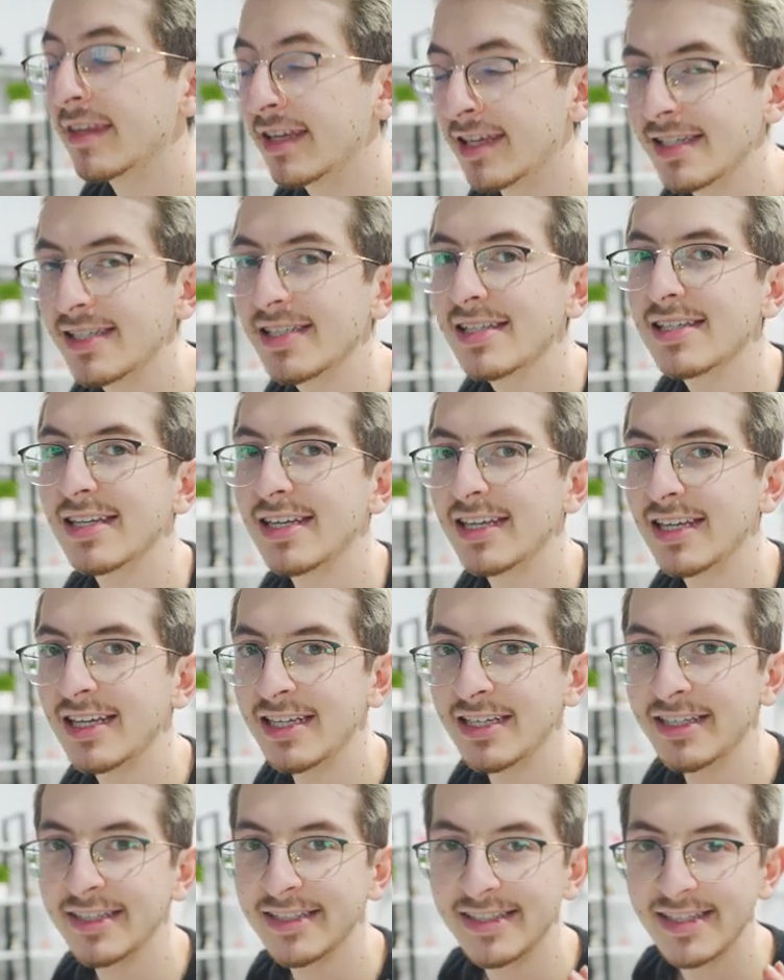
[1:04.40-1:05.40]
This
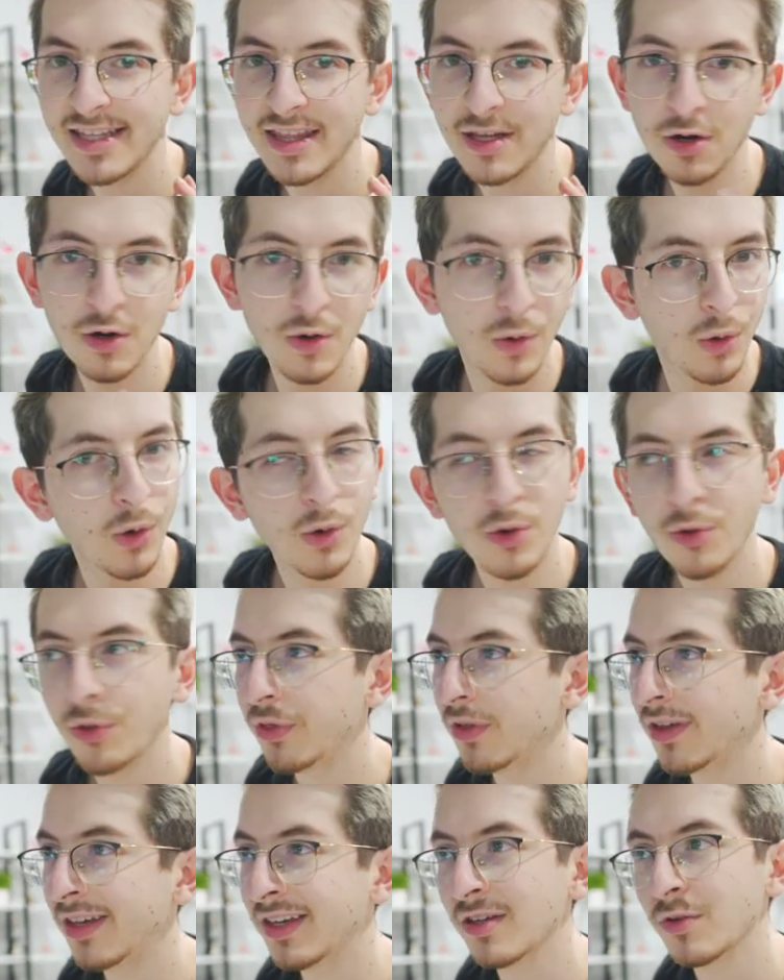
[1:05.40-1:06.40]
is the whole
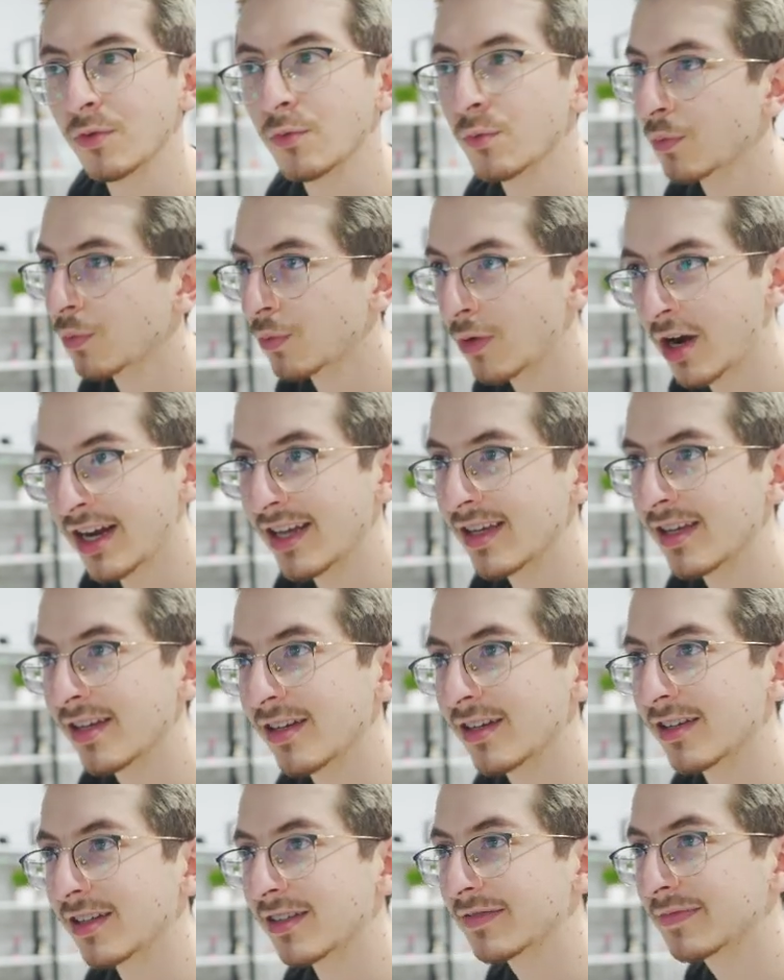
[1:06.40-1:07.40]
thing right
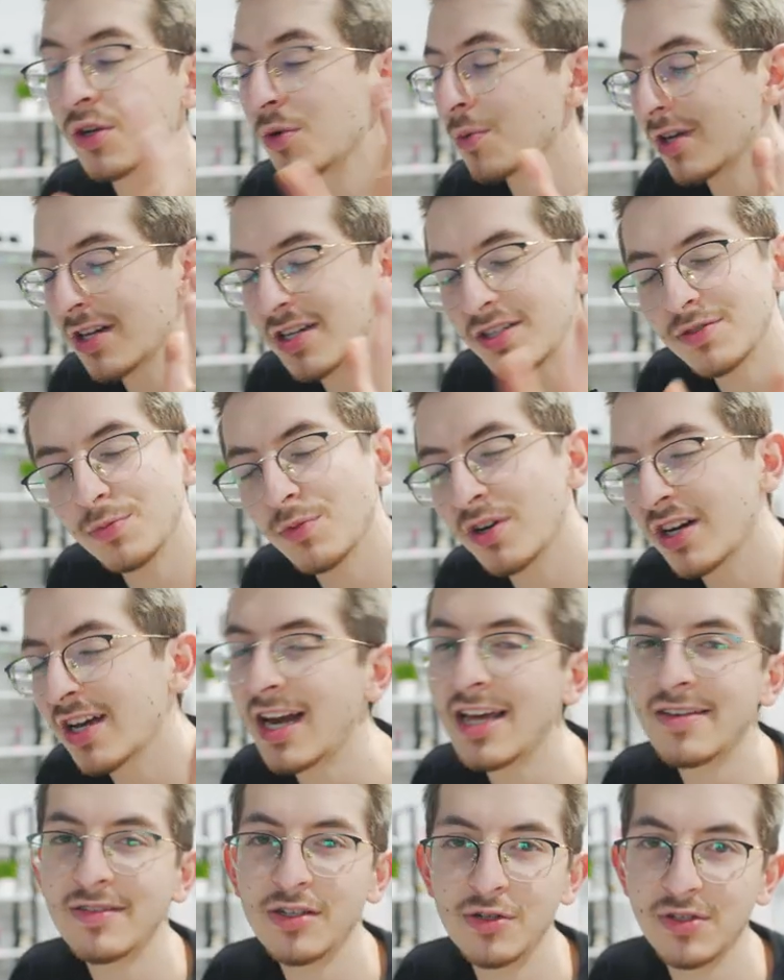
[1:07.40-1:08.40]
here. So we're going to
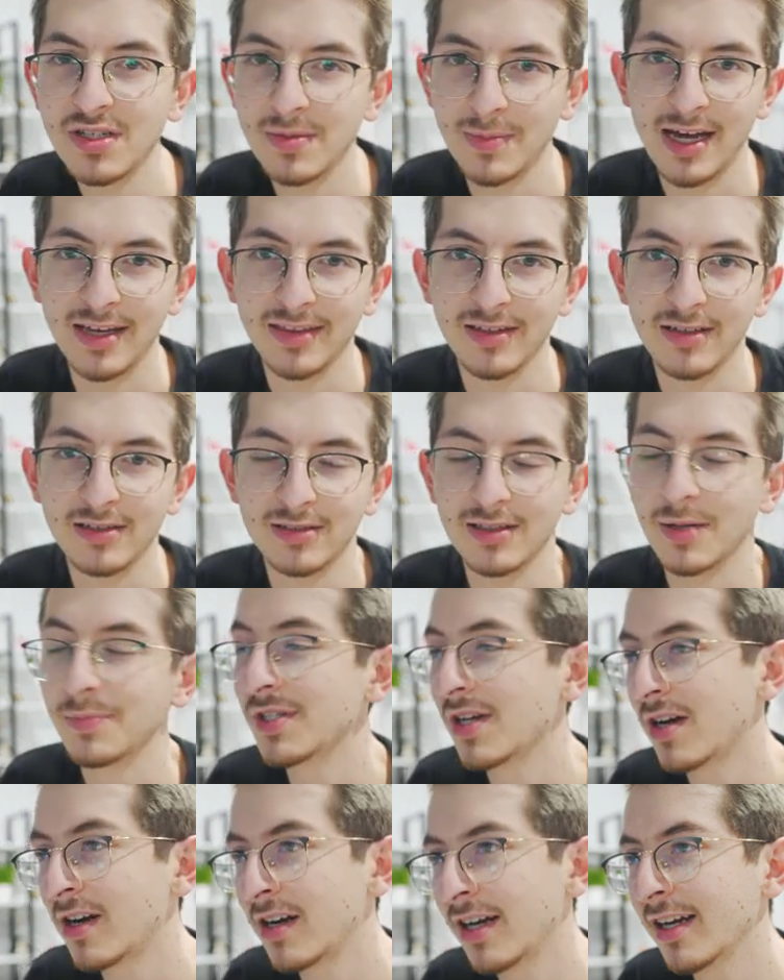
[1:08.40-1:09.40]
have to do some math here. I'm
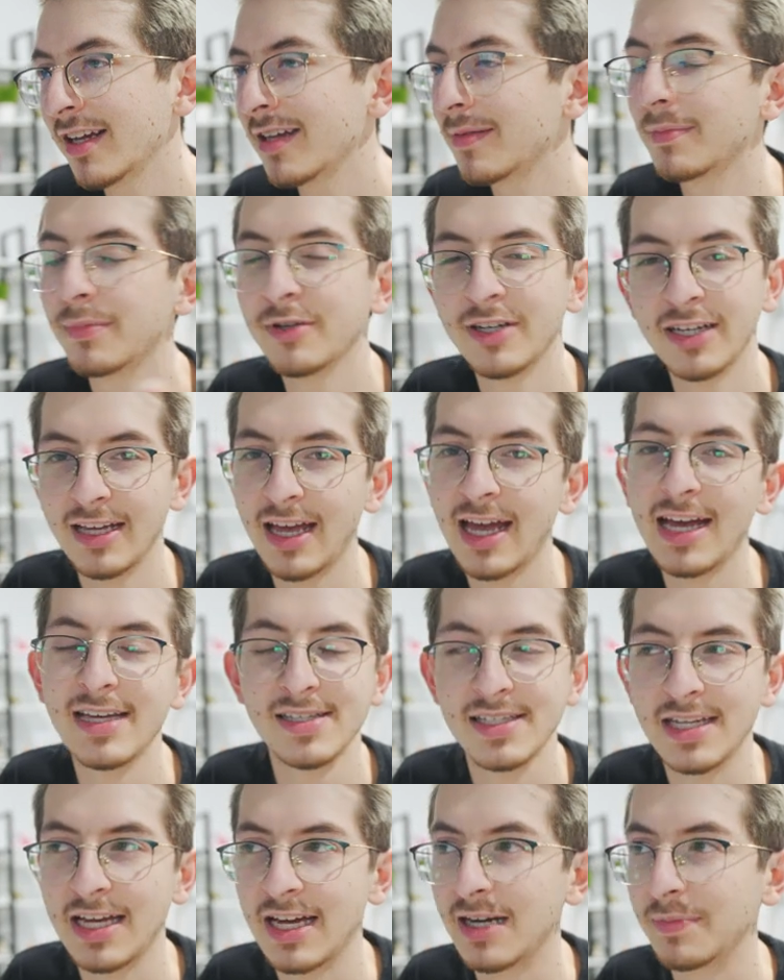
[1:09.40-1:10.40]
sorry, but it has
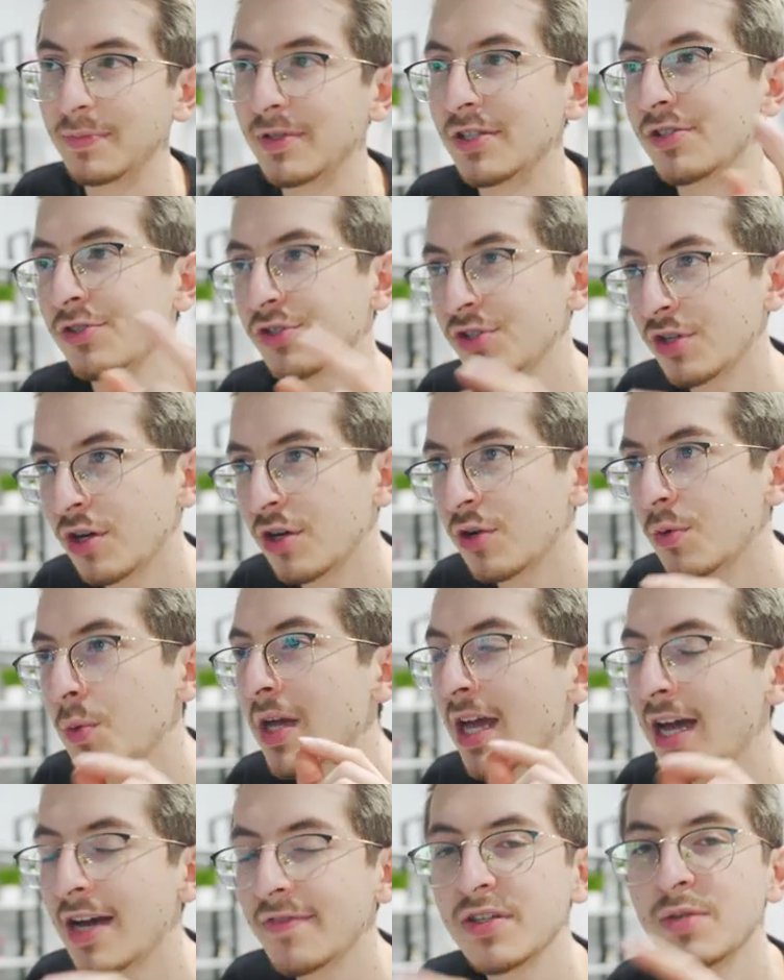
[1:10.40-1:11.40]
to happen. So we
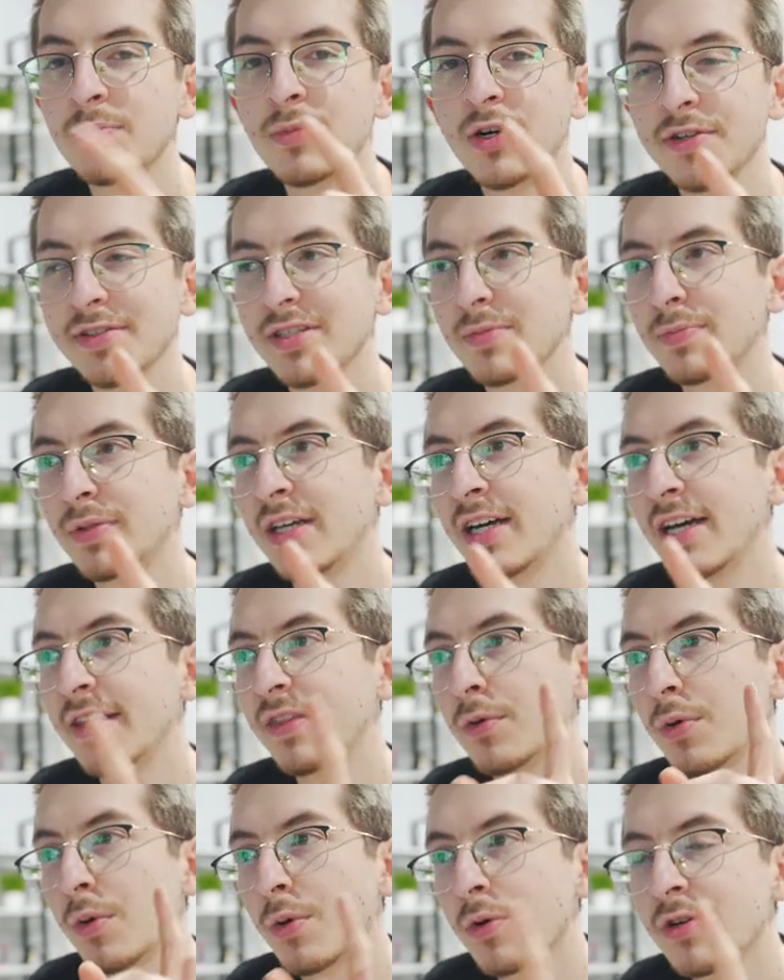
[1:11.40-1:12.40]
have to multiply
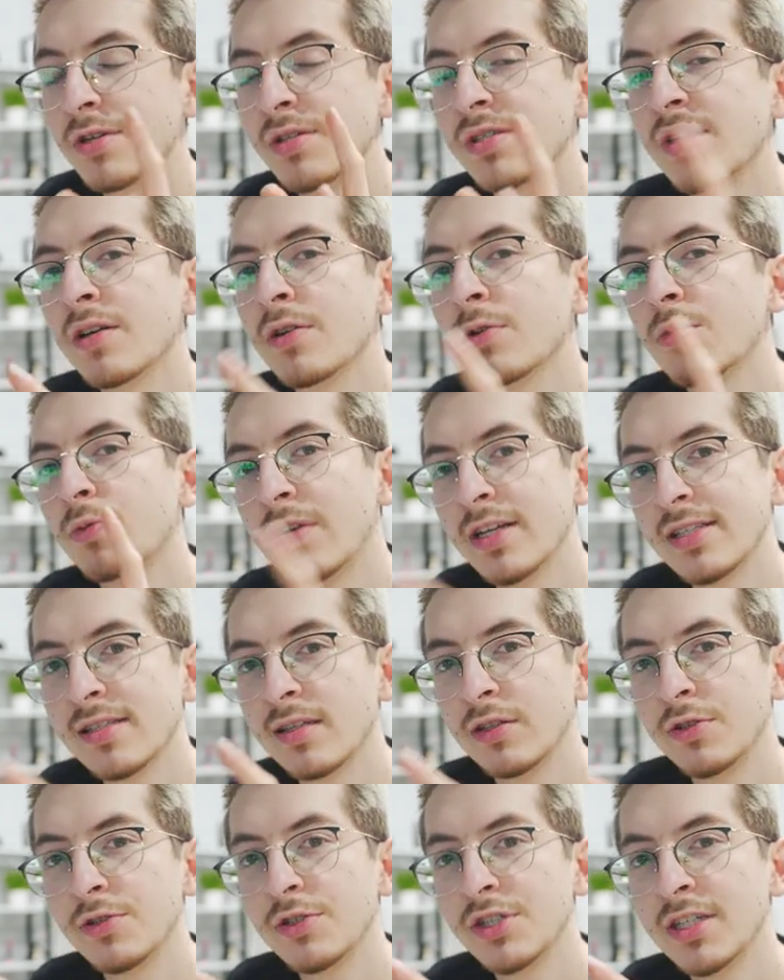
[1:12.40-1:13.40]
the horizontal
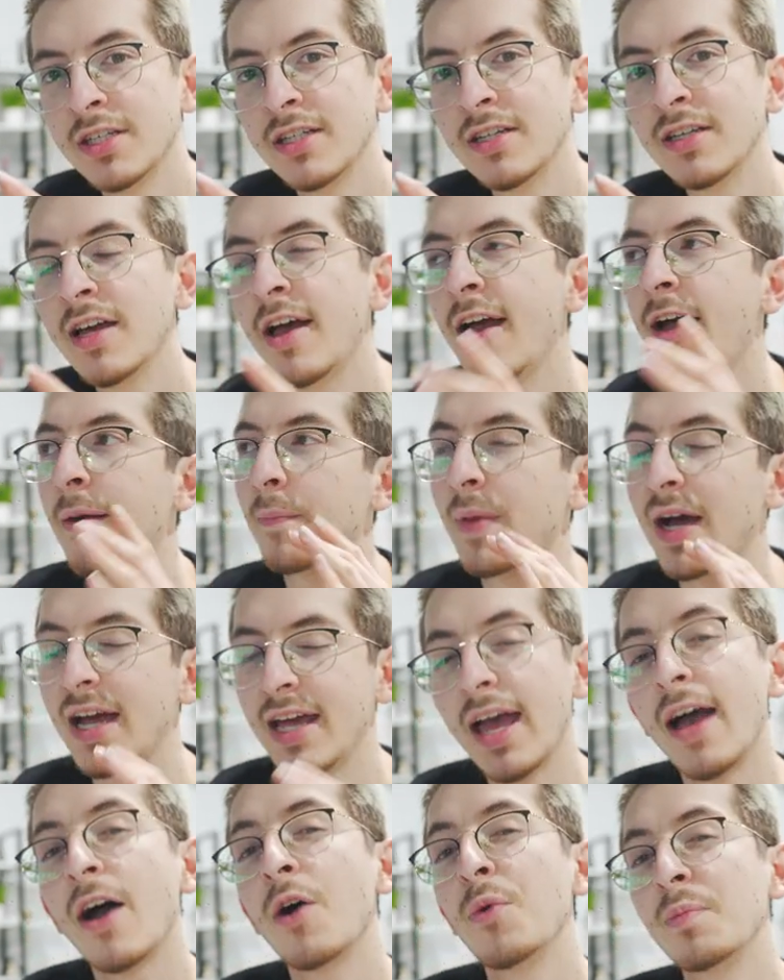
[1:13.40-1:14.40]
resolution by
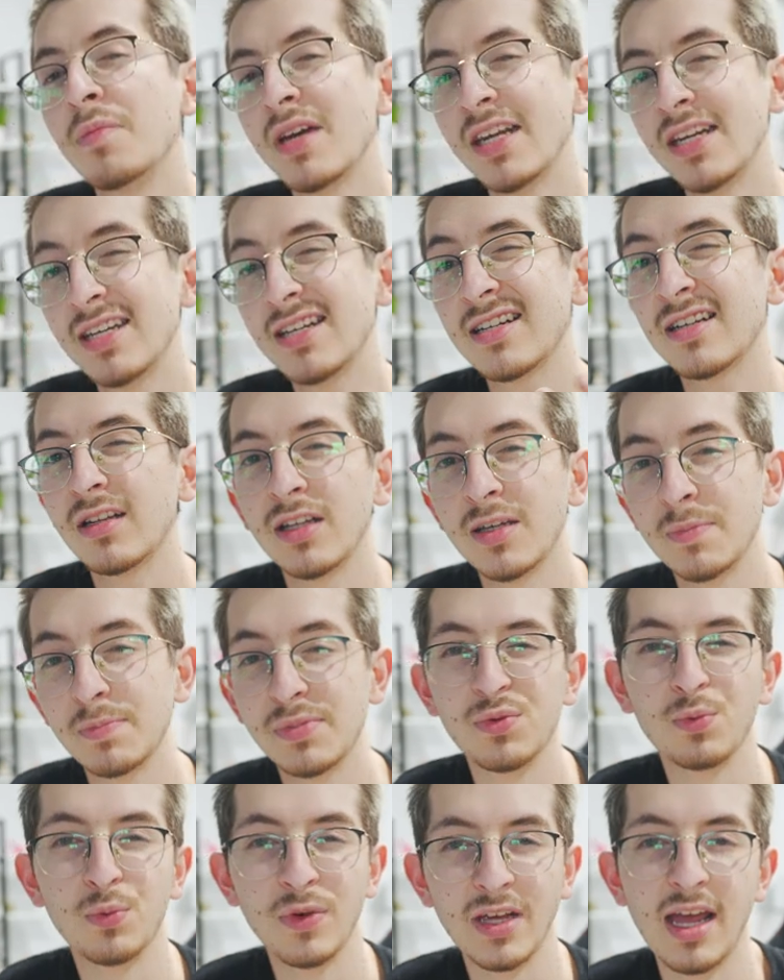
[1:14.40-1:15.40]
how many
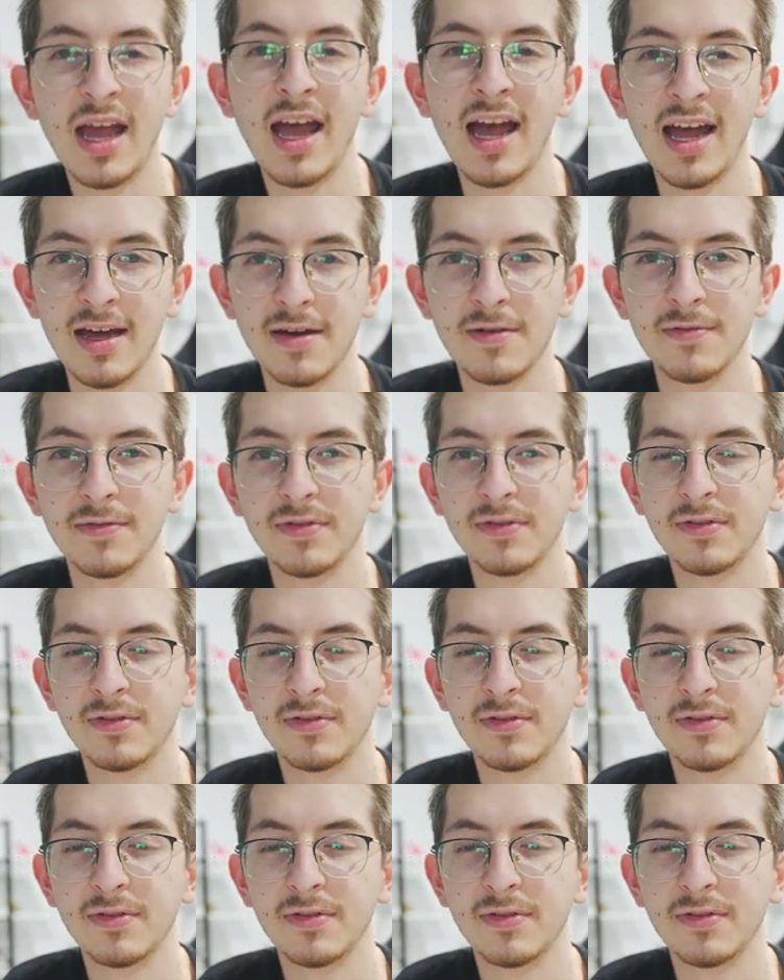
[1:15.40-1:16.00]
clips we have.